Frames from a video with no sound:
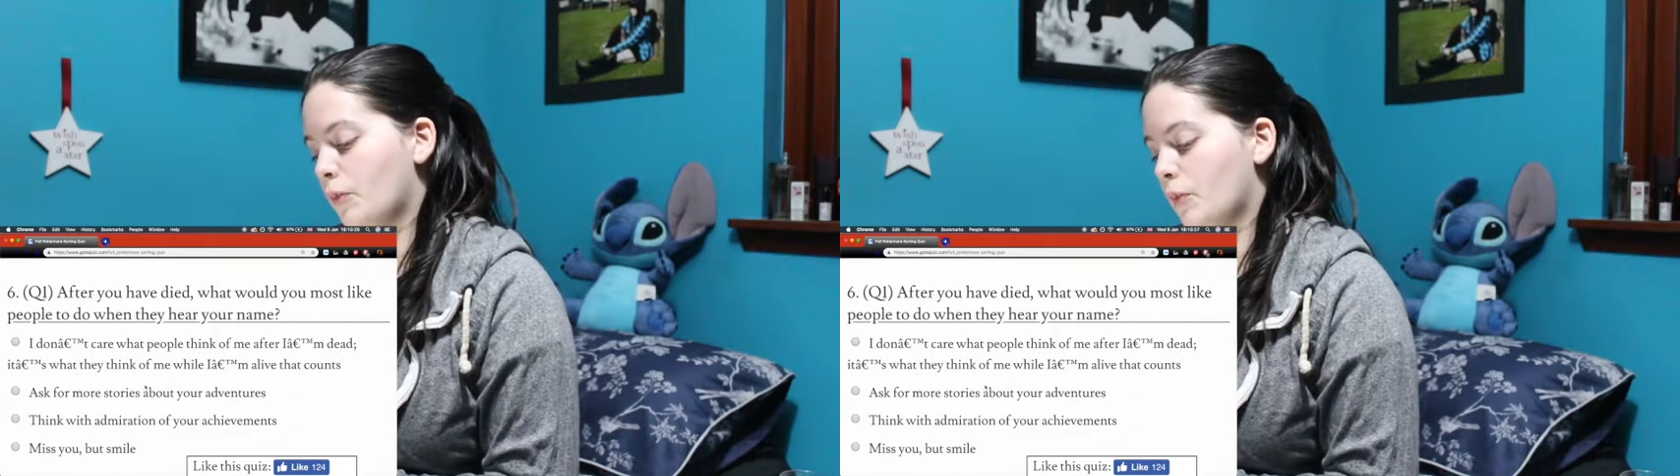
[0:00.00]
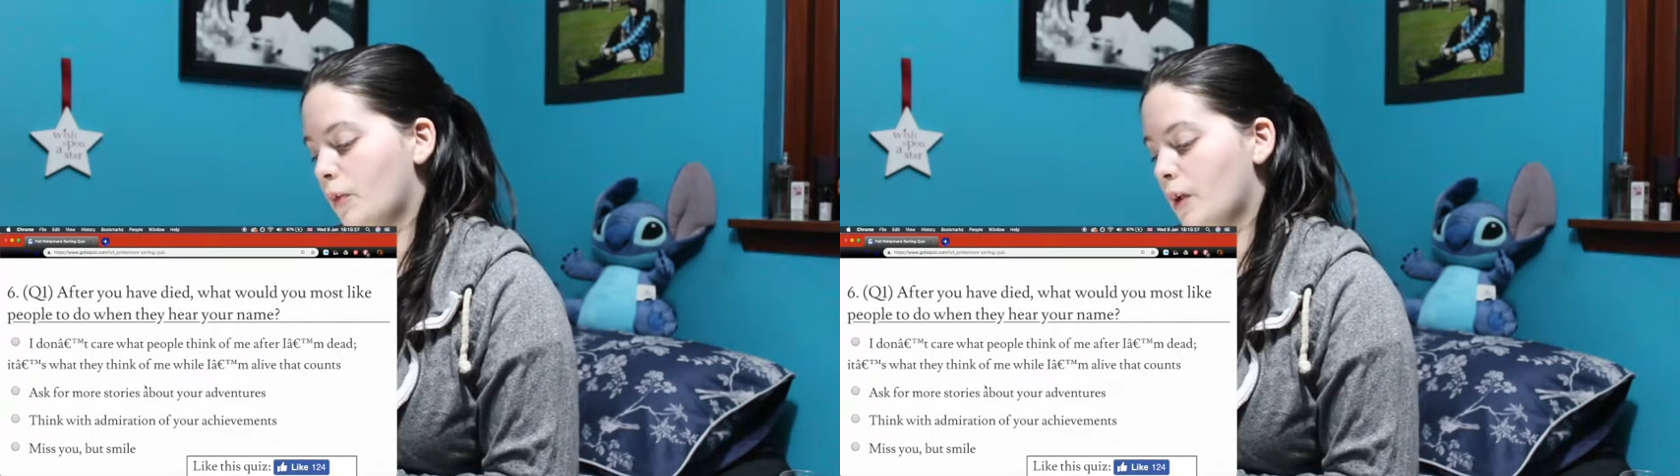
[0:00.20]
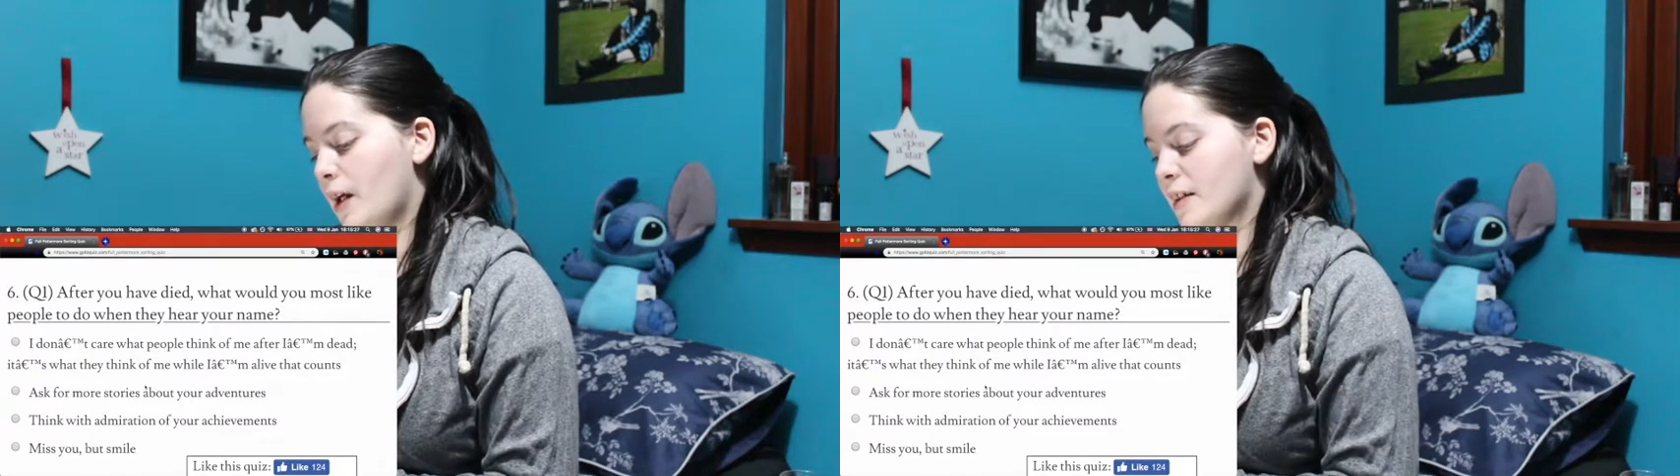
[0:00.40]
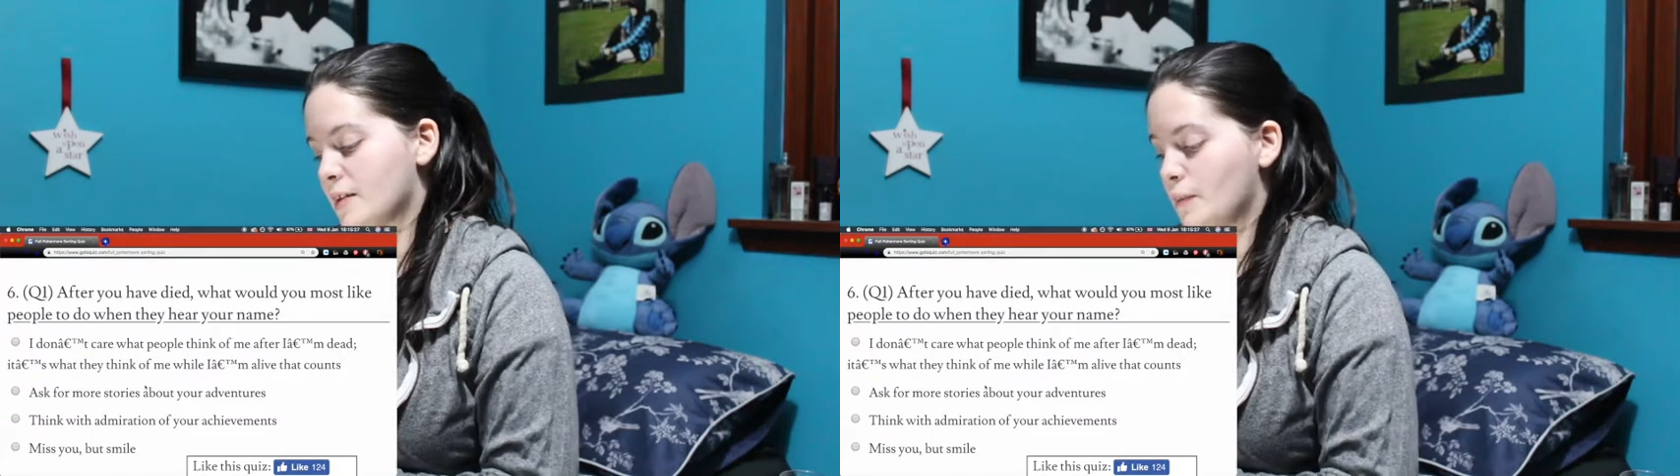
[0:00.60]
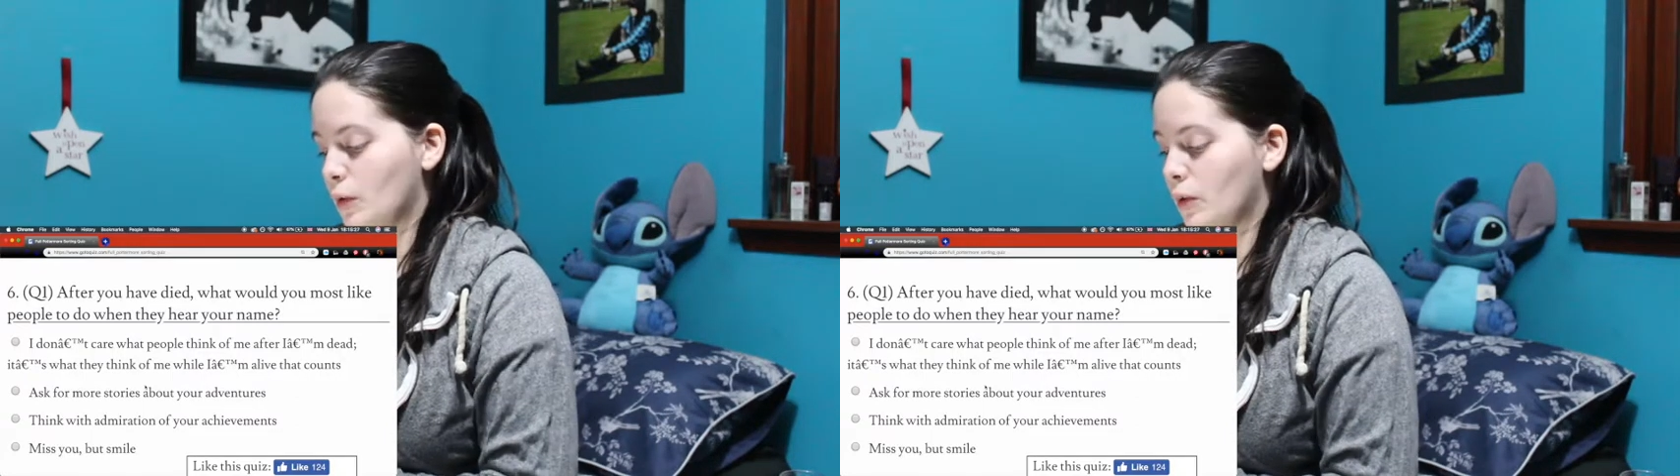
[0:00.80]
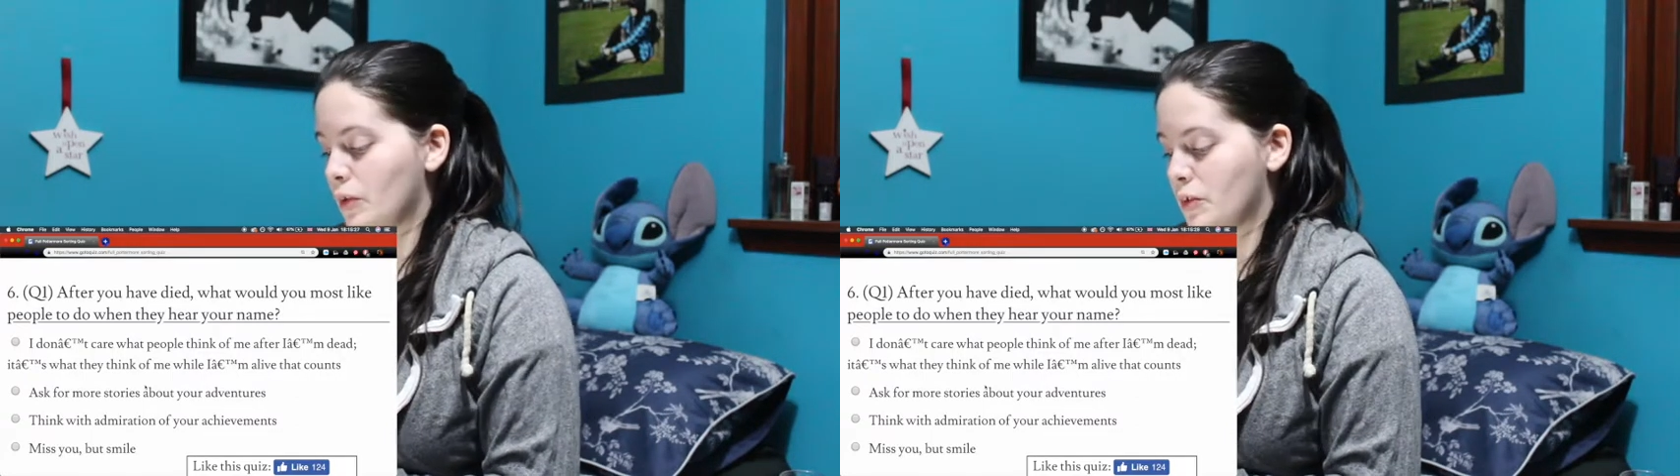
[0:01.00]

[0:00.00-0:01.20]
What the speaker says: for ask more